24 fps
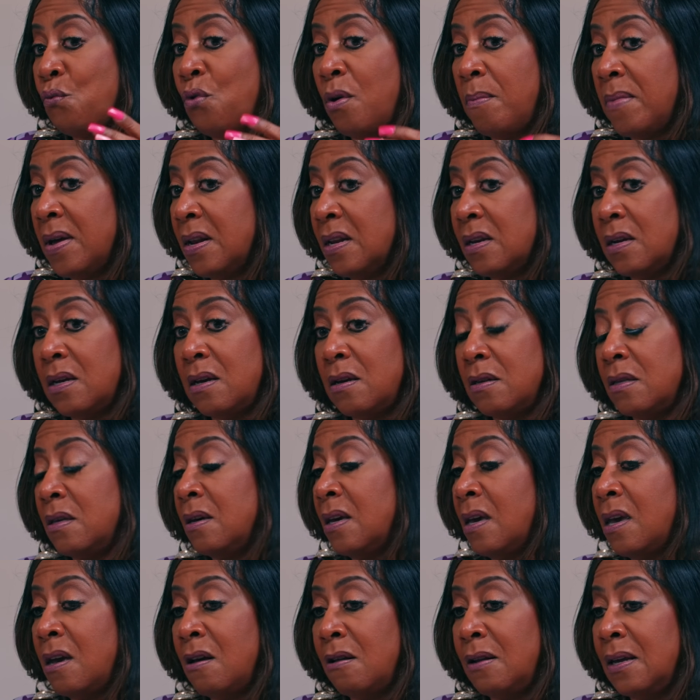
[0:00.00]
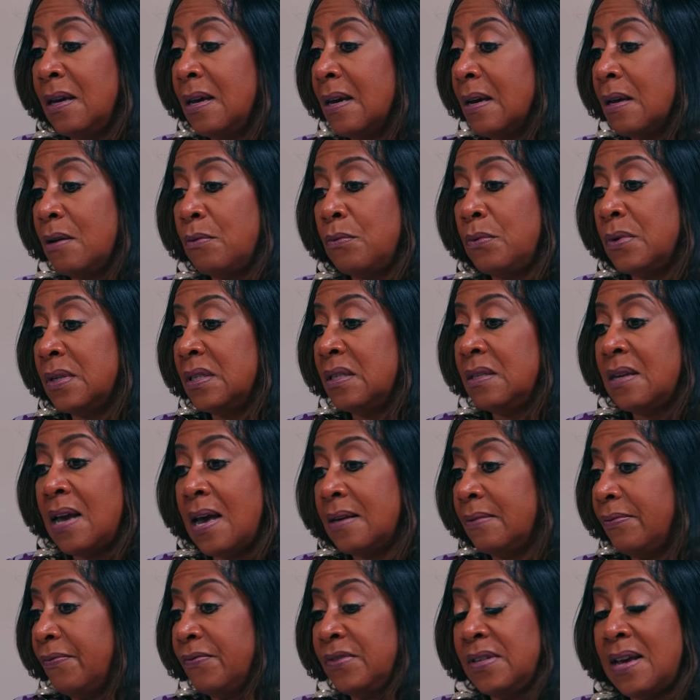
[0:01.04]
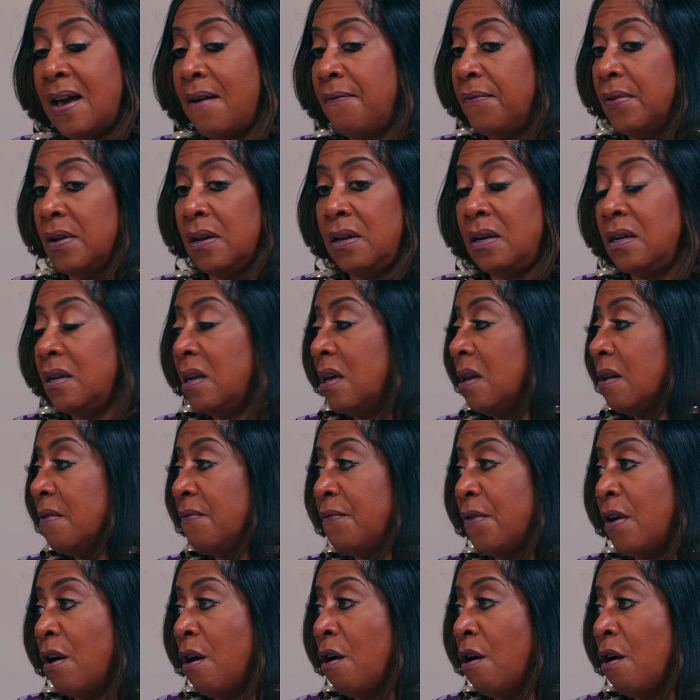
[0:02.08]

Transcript: woman, the healing was definitely needed for